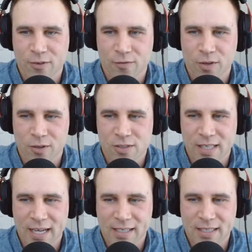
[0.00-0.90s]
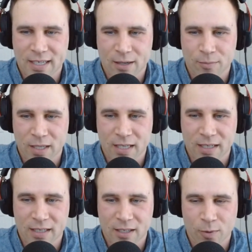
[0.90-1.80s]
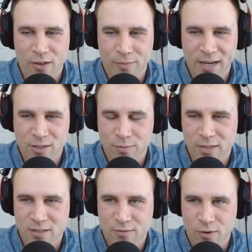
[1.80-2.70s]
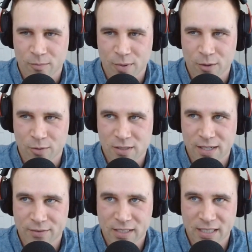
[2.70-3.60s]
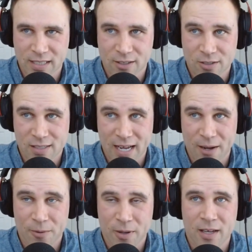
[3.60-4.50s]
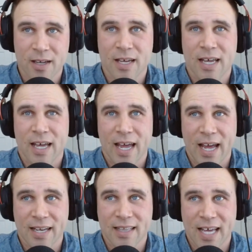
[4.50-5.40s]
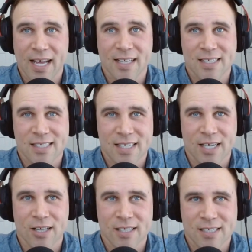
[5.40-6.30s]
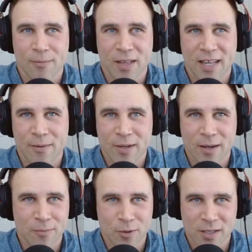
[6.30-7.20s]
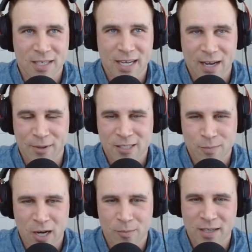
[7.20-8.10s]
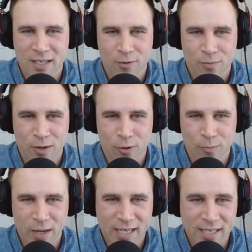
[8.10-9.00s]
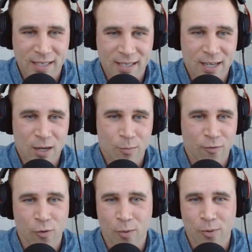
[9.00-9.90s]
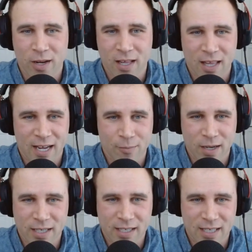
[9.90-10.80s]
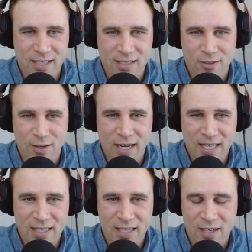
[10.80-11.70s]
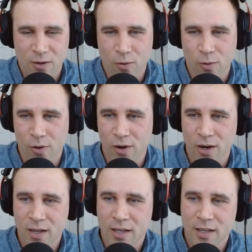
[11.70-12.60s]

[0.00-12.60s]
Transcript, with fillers: after a few years of that and being in the wealth management business for about 17 years now. And that still is something that I'm, I'm doing today. I'm experimenting with my own money before putting client money into anything or